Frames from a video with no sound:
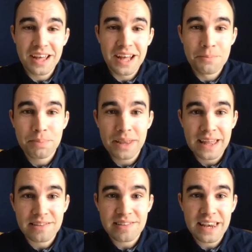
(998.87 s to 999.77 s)
But
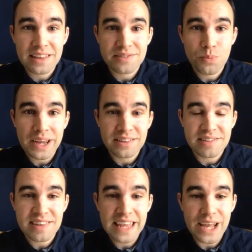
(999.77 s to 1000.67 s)
let's wait and
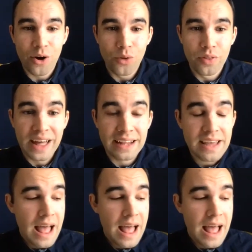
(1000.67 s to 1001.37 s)
see on that.